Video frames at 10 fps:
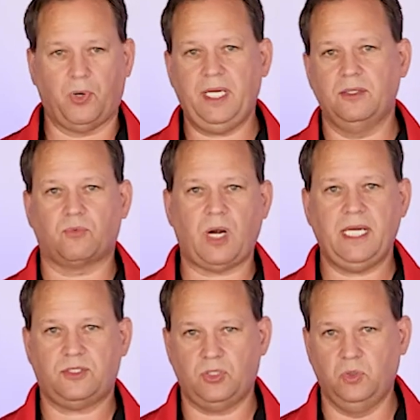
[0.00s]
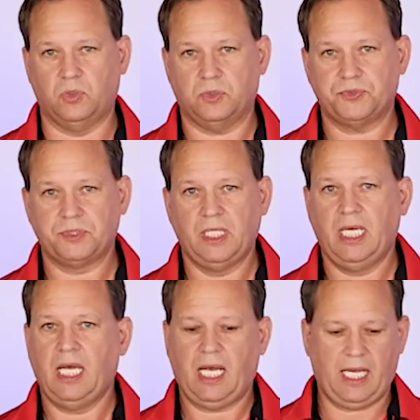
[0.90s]
bring the right tools.
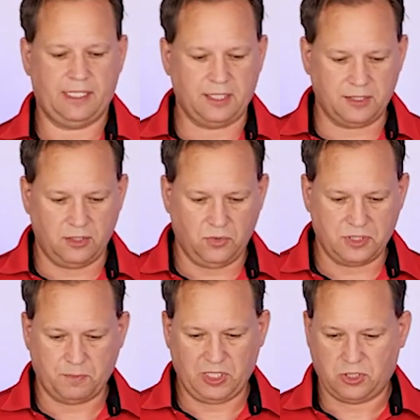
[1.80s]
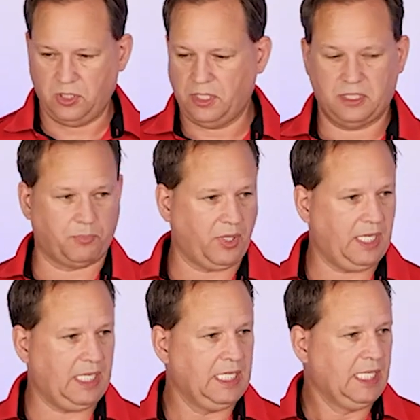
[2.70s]
Uh, it doesn't do us much good to
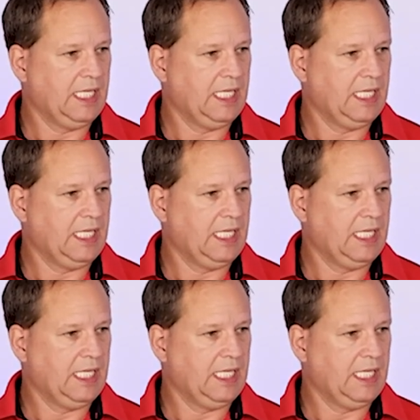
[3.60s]
bring,